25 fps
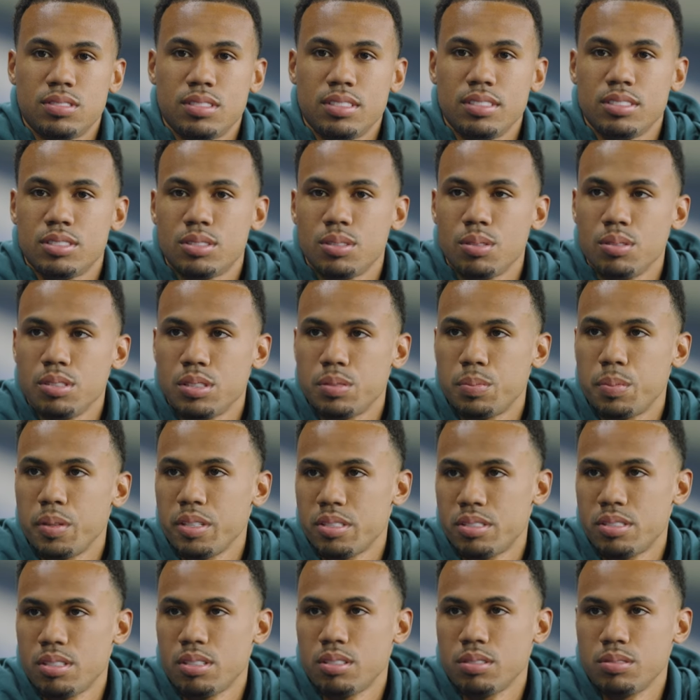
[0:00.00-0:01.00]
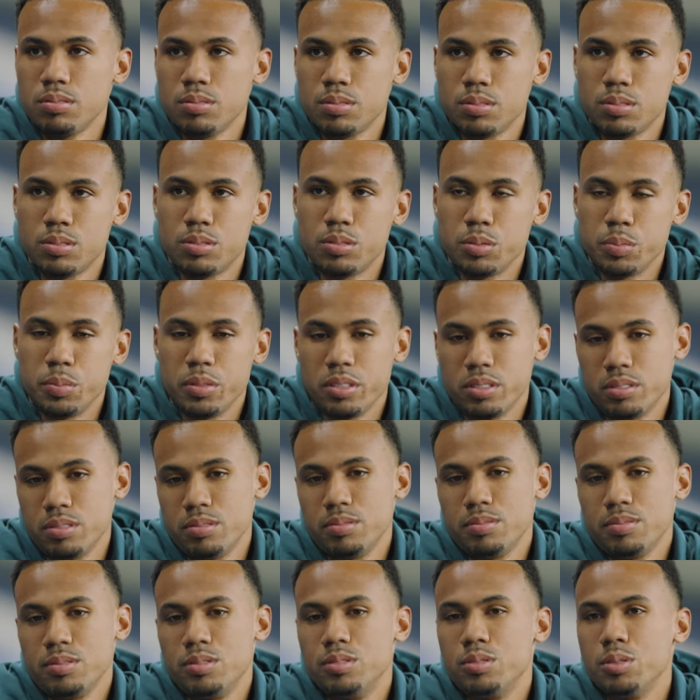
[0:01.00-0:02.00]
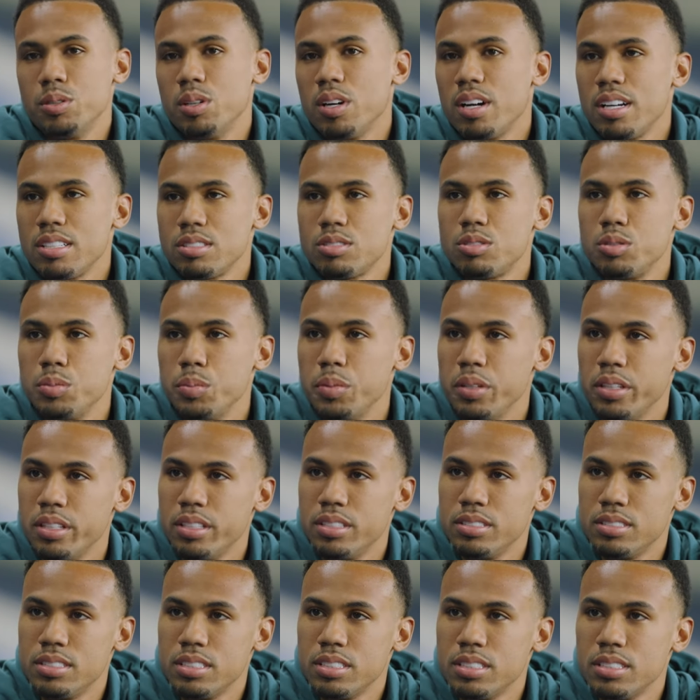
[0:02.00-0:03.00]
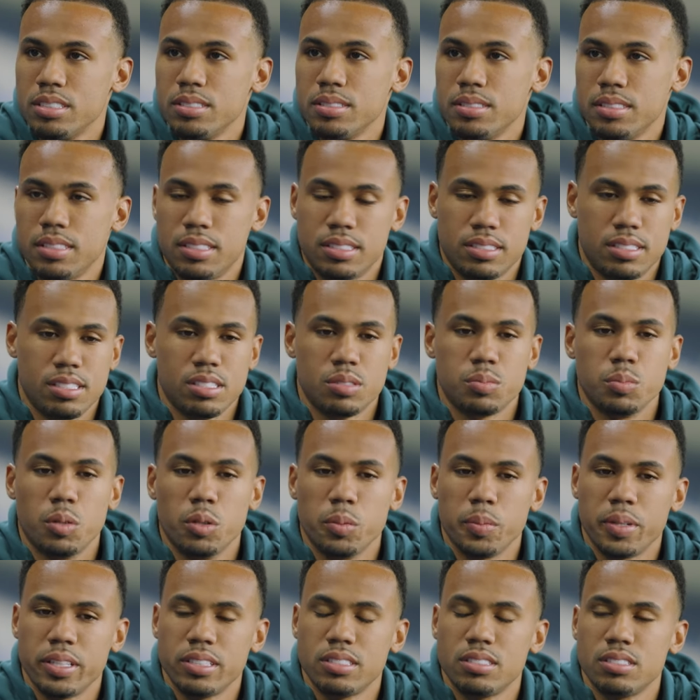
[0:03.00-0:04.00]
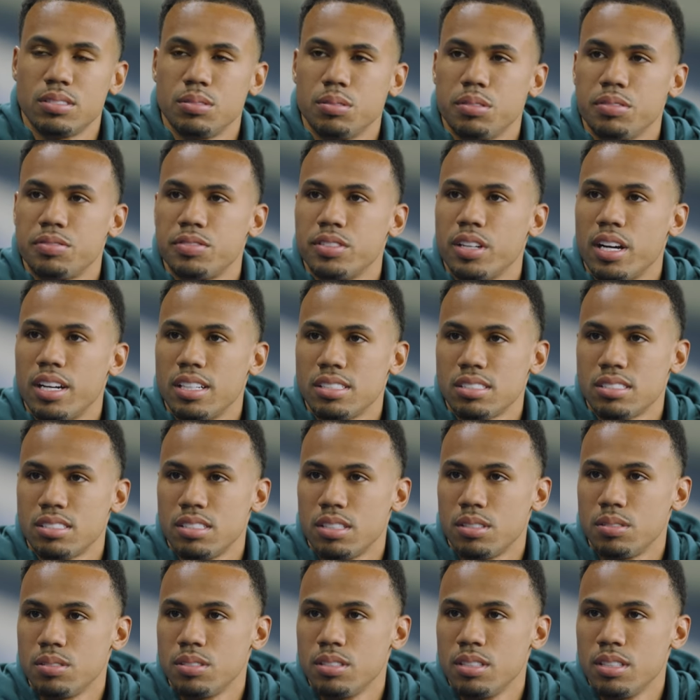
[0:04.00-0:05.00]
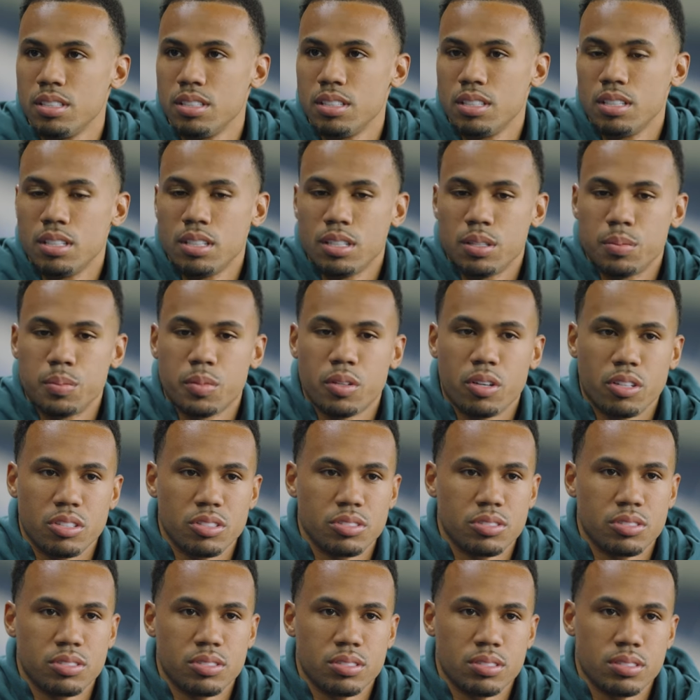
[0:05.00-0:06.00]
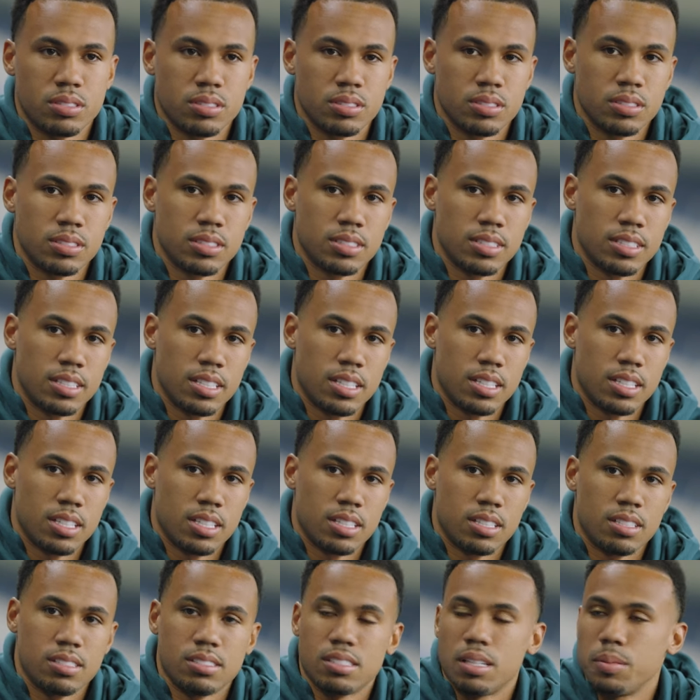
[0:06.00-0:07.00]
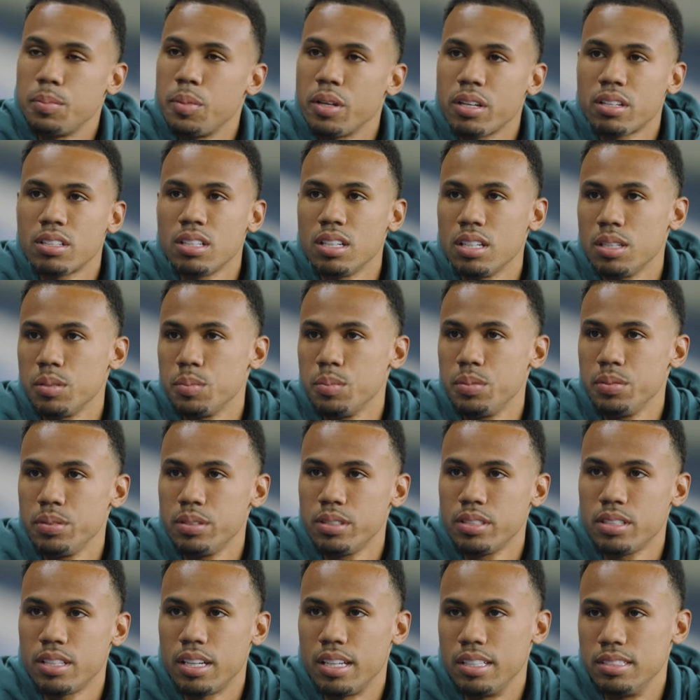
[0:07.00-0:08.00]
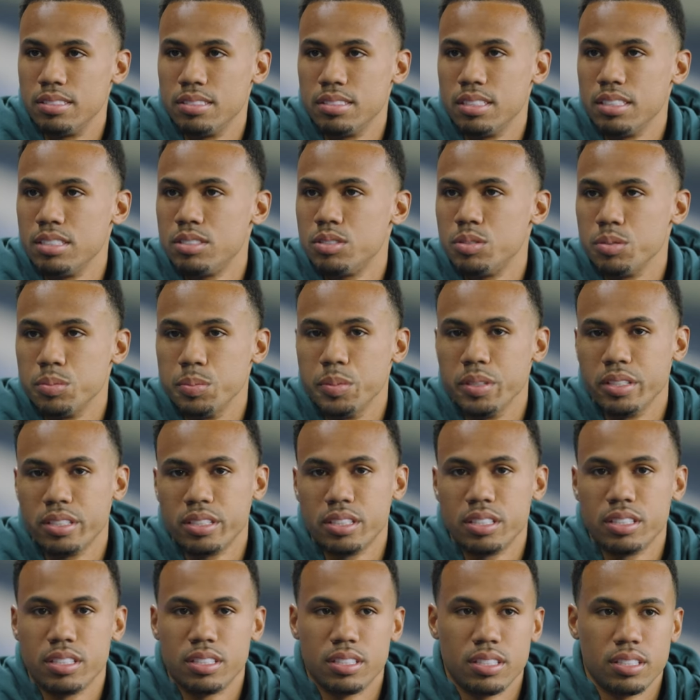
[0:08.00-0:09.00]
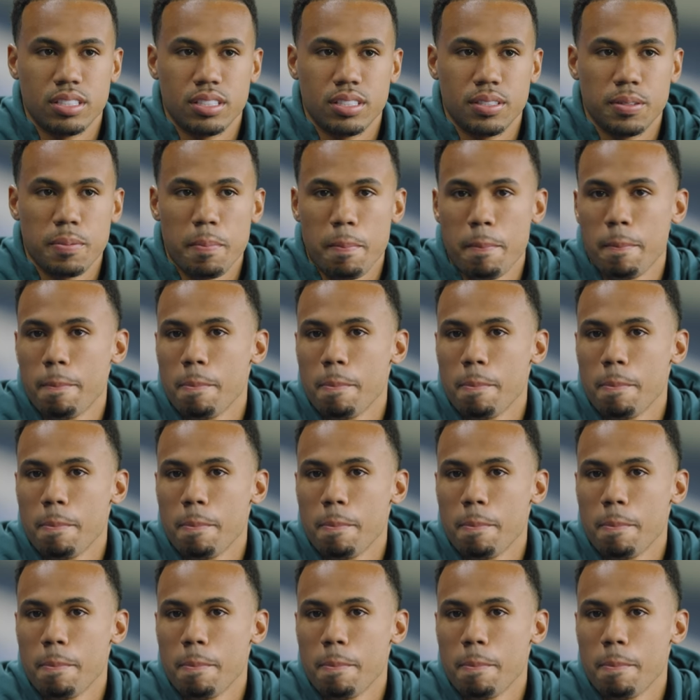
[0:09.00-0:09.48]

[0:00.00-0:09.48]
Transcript: It's so special to be to us to be in the, this moment with Arsenal, because it's a big club and need to be